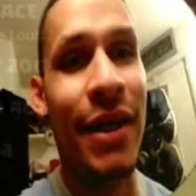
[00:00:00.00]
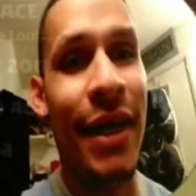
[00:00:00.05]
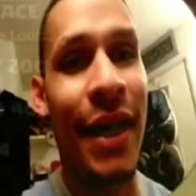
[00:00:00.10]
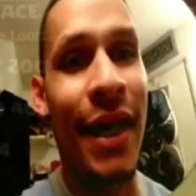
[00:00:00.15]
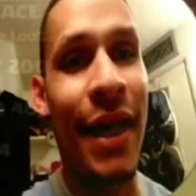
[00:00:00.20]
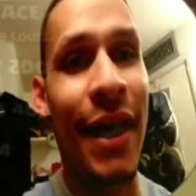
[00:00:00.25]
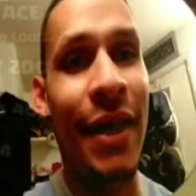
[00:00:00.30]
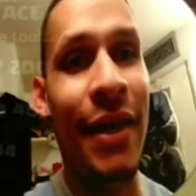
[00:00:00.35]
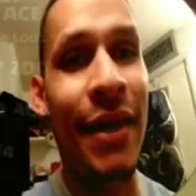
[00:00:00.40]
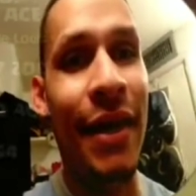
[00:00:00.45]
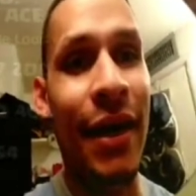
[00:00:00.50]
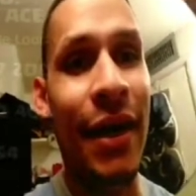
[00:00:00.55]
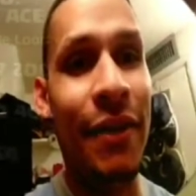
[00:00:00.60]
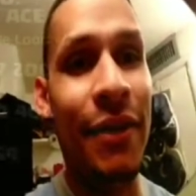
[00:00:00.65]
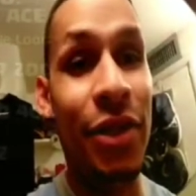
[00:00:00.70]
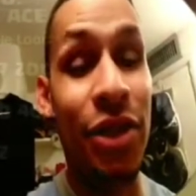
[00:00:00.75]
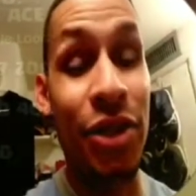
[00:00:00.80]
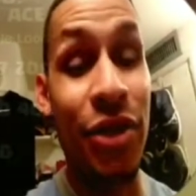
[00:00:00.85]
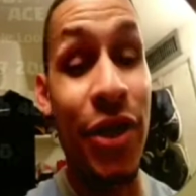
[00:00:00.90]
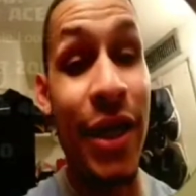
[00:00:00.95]
and the
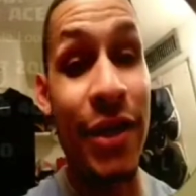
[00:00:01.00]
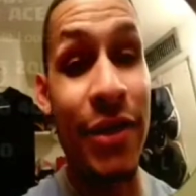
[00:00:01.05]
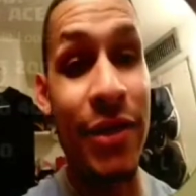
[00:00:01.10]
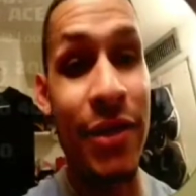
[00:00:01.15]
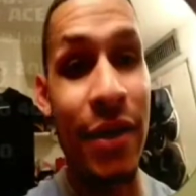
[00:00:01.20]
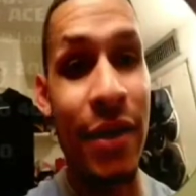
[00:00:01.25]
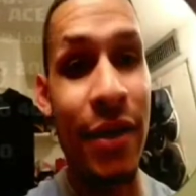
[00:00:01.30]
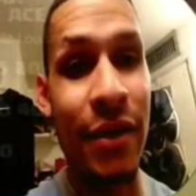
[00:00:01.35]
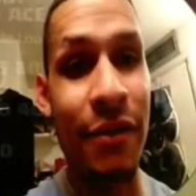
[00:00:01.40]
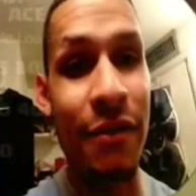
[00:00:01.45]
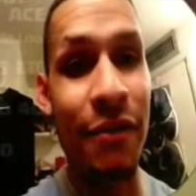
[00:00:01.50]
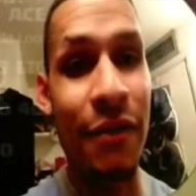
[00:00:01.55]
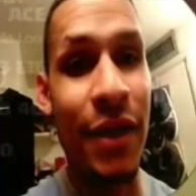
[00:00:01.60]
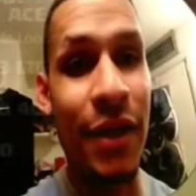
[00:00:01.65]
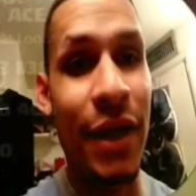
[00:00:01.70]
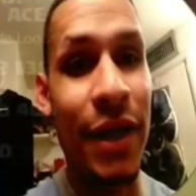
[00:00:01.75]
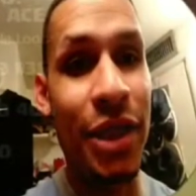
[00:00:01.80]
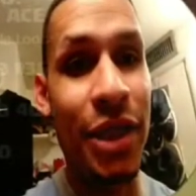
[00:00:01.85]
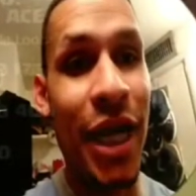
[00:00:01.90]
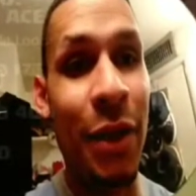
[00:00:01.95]
strengths of
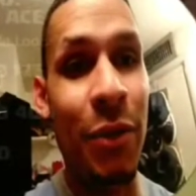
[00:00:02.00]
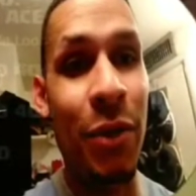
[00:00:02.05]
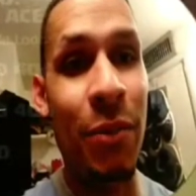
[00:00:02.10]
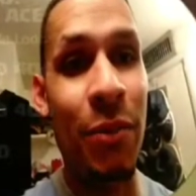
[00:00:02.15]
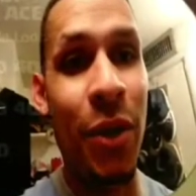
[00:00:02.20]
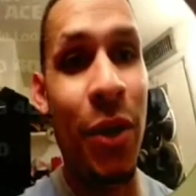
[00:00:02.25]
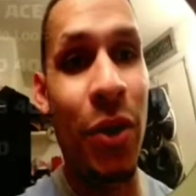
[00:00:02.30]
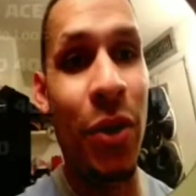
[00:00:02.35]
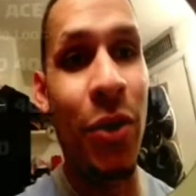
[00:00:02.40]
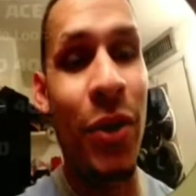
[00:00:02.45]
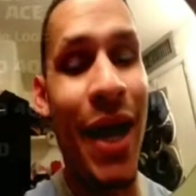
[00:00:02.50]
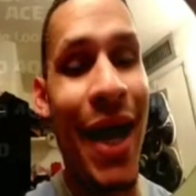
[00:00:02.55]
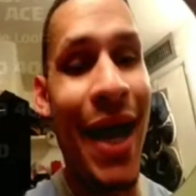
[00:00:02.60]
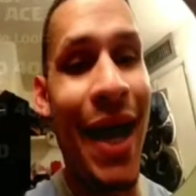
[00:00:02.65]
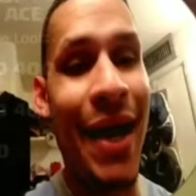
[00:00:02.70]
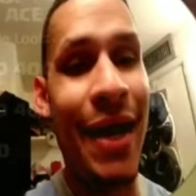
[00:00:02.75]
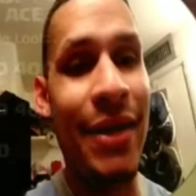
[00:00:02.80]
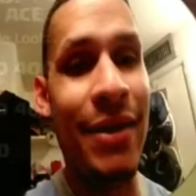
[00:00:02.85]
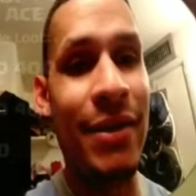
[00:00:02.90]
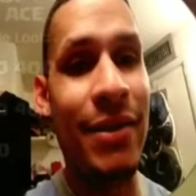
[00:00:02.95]
Jaiwi Bo
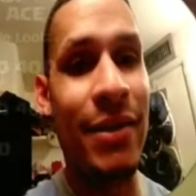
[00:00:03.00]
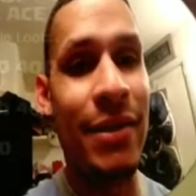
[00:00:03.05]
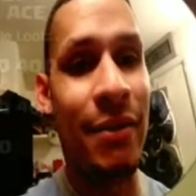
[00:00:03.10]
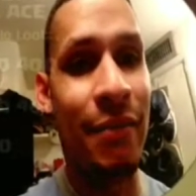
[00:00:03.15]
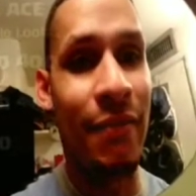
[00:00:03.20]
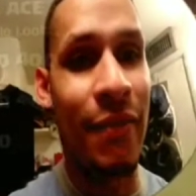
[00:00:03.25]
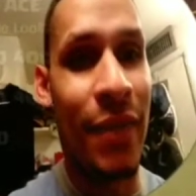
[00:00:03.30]
as